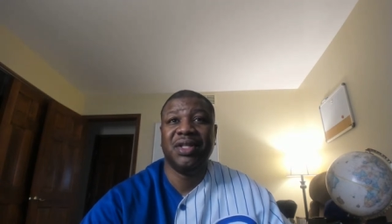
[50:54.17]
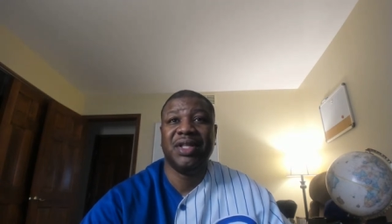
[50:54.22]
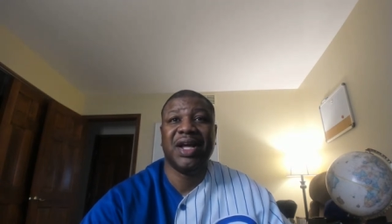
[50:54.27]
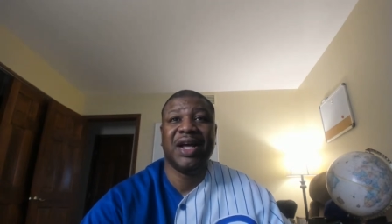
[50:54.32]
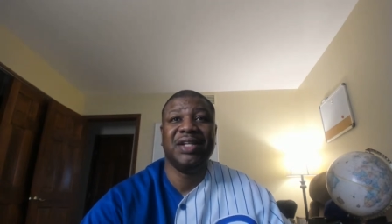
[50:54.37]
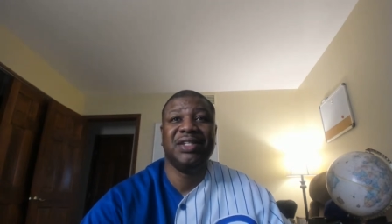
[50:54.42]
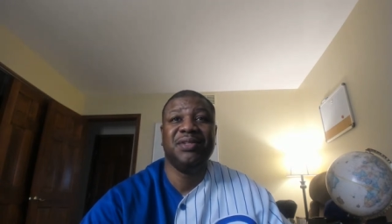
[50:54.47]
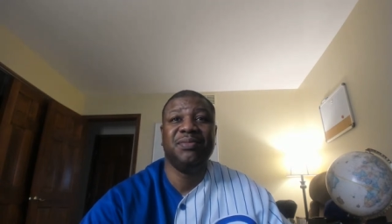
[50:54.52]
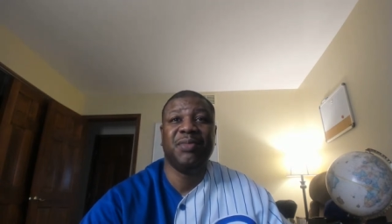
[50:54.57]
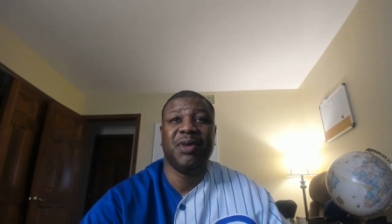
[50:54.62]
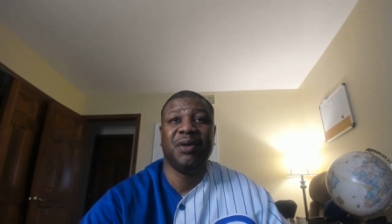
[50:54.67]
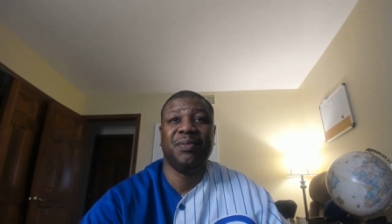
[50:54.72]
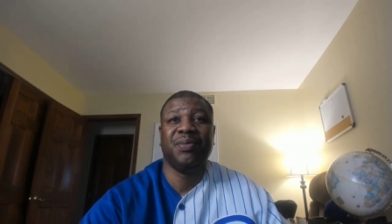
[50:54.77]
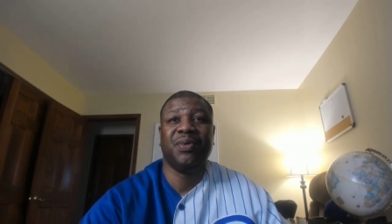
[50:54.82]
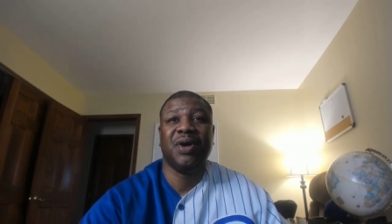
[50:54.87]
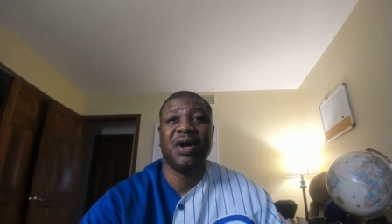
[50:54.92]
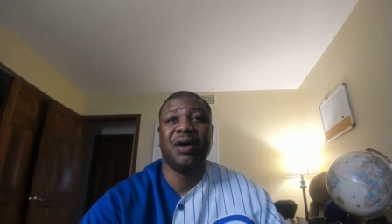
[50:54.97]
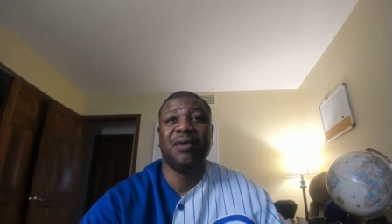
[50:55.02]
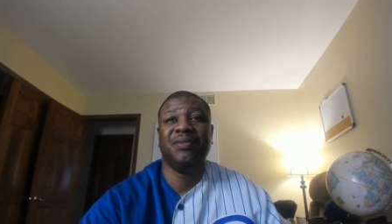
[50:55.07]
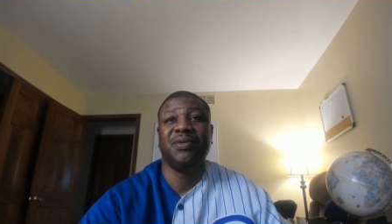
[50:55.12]
That's my
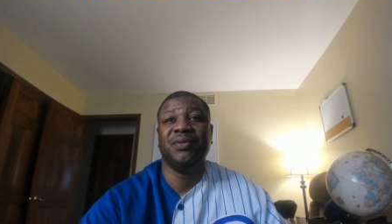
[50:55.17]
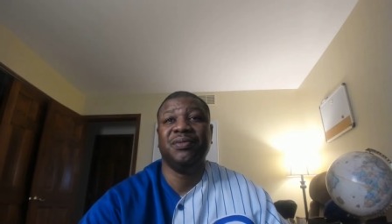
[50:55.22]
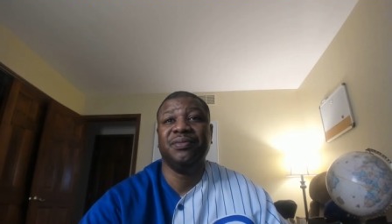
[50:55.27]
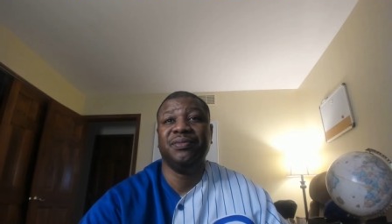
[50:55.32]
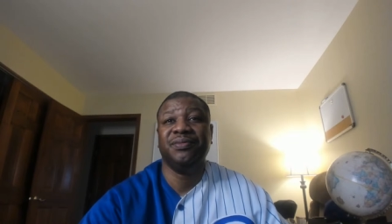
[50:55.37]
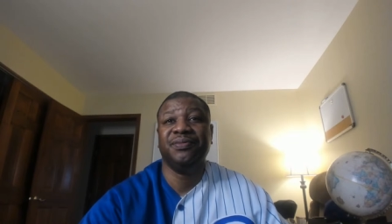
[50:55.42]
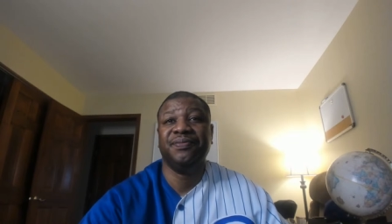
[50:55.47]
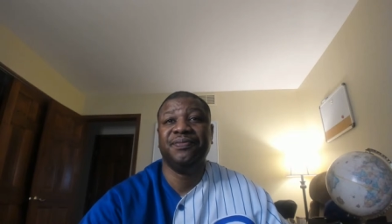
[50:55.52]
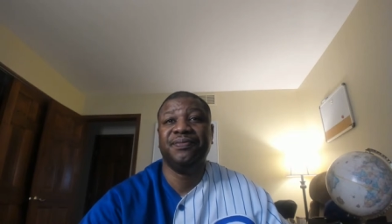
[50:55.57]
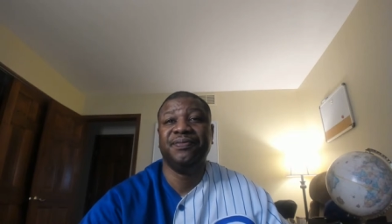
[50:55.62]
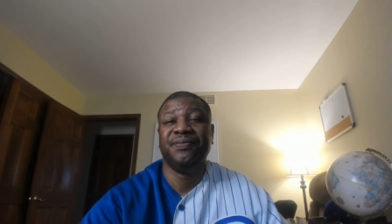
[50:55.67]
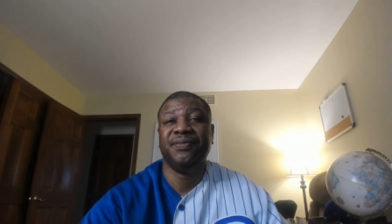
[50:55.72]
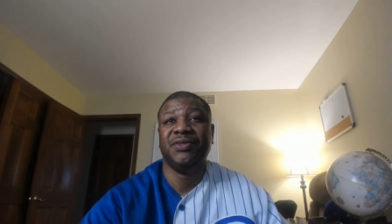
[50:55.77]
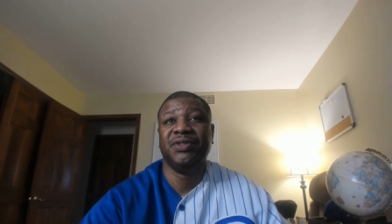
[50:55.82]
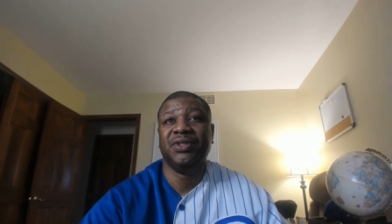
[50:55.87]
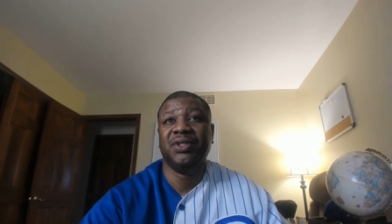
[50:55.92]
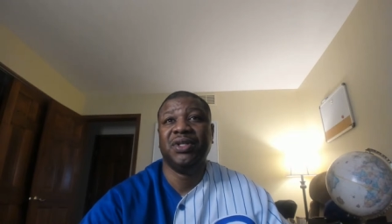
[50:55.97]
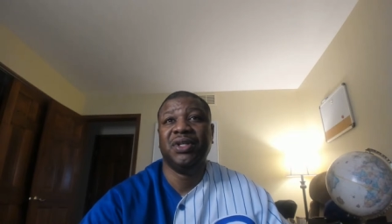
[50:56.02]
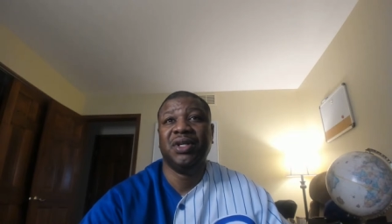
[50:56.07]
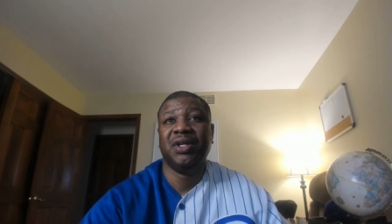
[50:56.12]
problem.
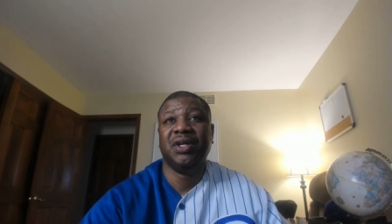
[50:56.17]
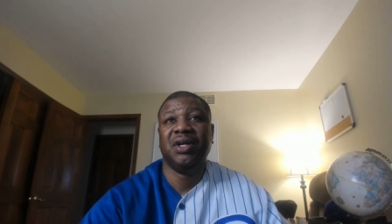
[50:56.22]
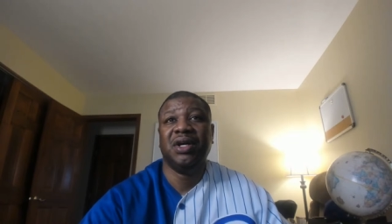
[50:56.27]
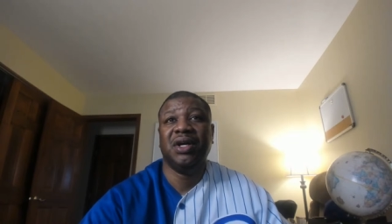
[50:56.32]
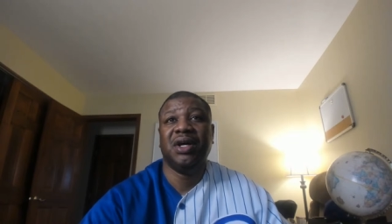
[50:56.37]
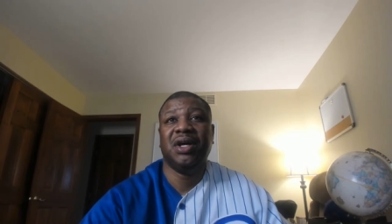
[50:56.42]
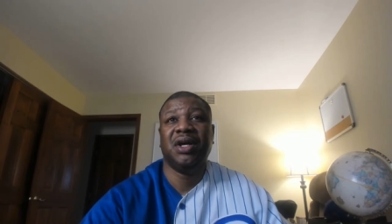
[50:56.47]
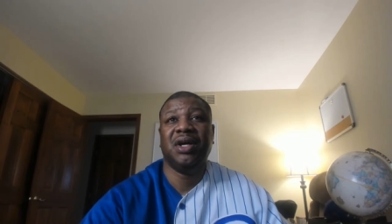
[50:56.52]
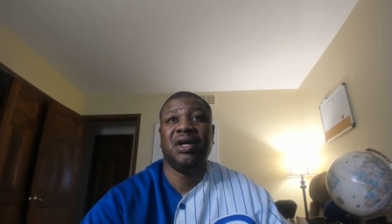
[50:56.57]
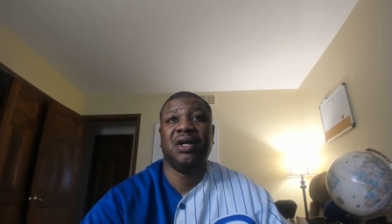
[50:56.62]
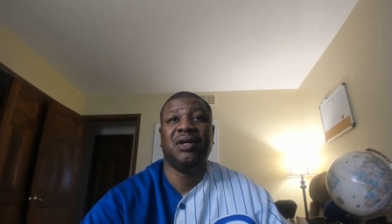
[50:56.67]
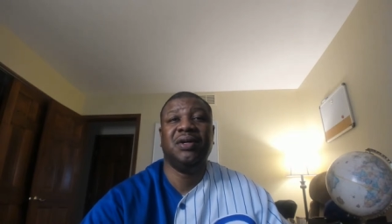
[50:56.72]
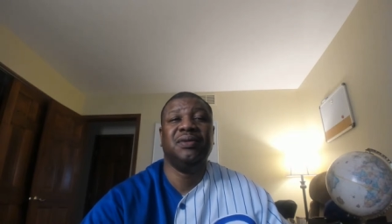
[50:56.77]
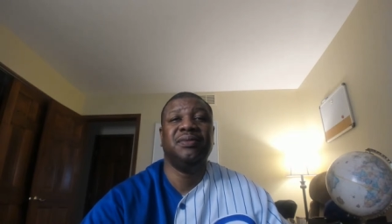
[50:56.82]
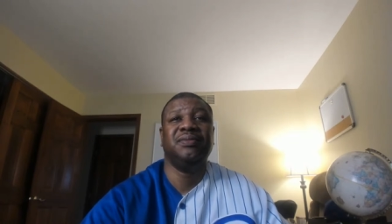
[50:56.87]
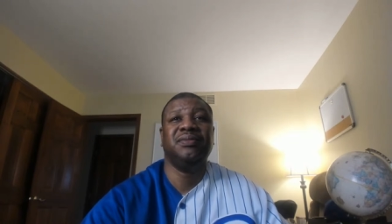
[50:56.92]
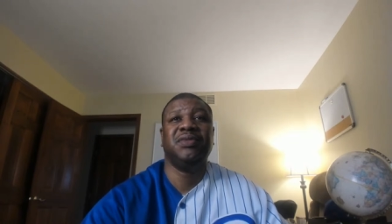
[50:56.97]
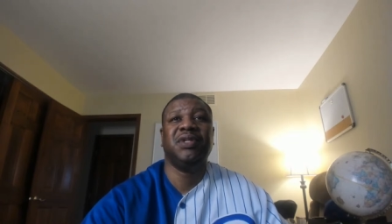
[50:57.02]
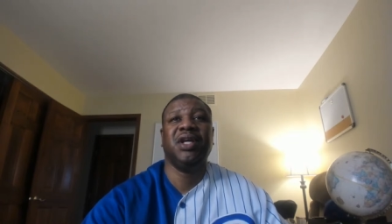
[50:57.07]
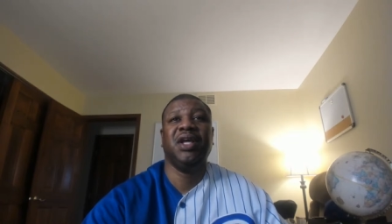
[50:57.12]

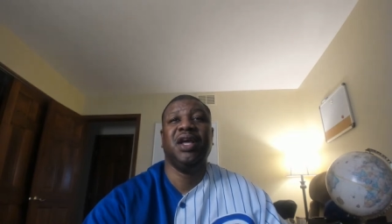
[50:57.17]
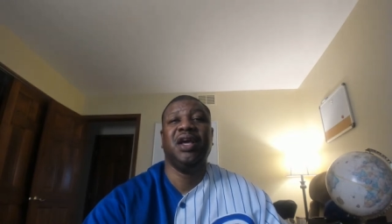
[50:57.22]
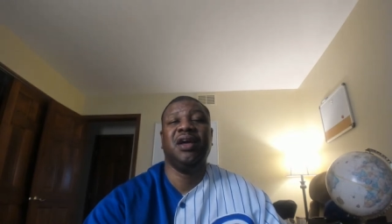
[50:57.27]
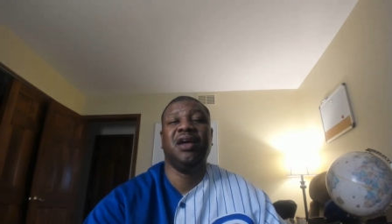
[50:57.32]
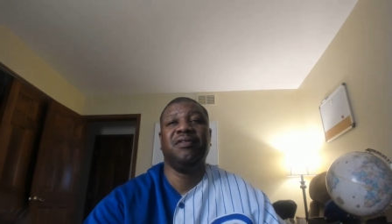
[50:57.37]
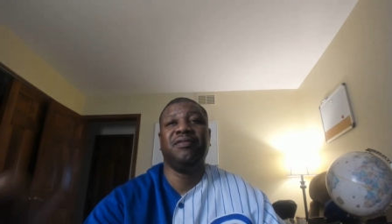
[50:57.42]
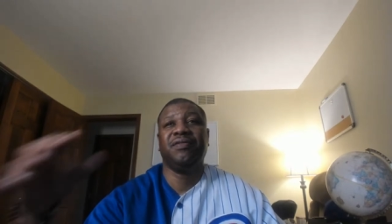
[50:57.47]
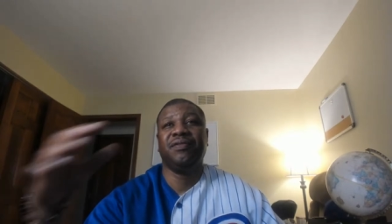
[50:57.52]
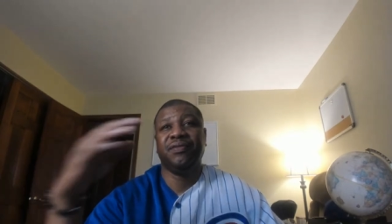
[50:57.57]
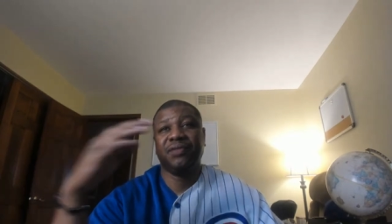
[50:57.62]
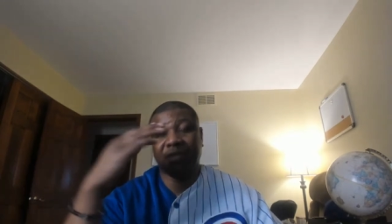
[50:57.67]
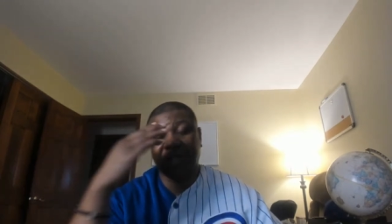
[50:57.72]
Um, they have